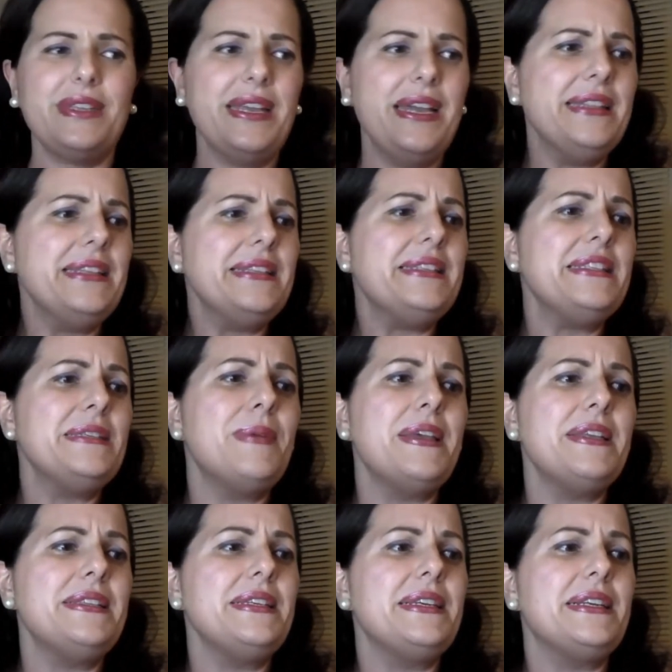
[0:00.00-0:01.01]
And this is
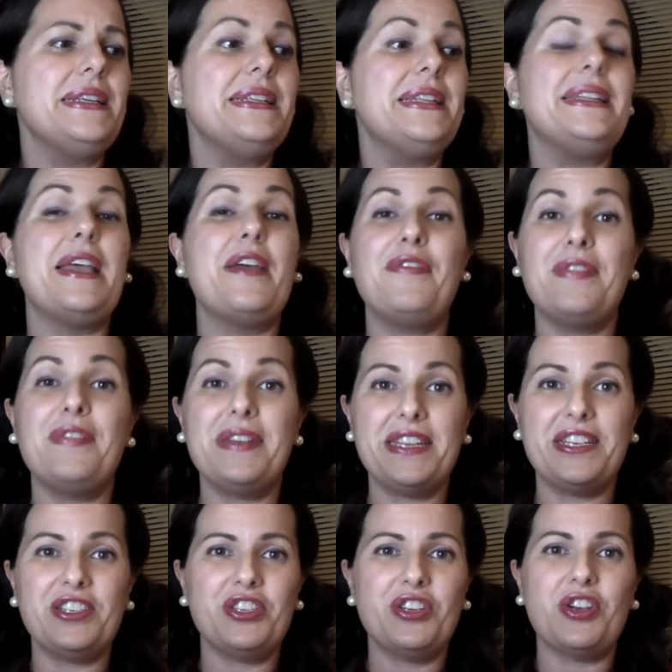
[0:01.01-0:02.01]
basically the
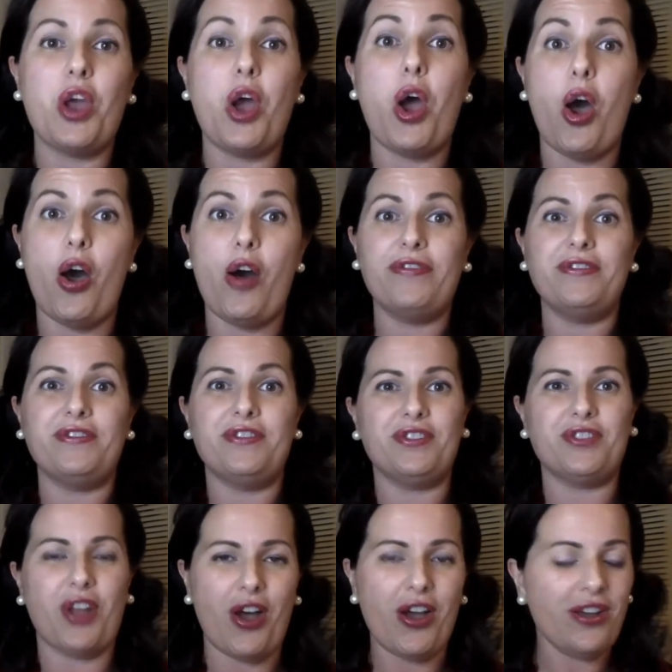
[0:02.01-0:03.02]
definition of
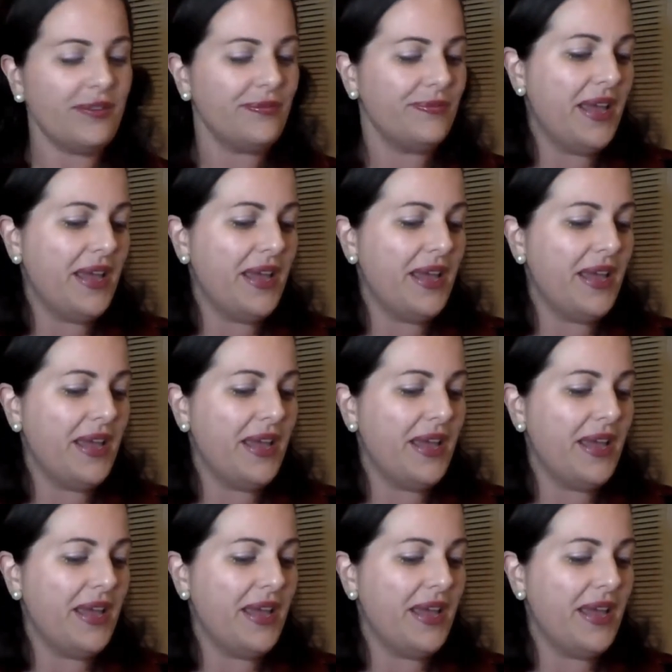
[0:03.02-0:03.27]
stock.